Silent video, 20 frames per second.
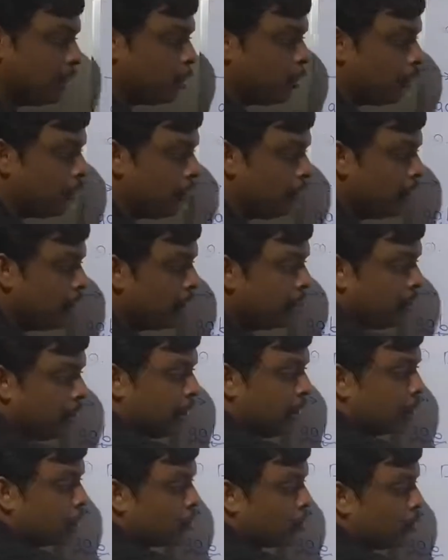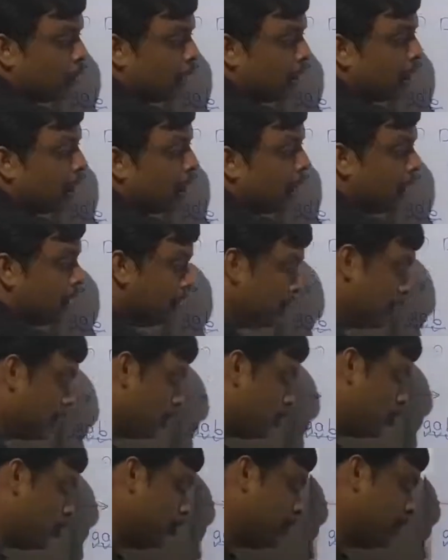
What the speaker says: observing small b, you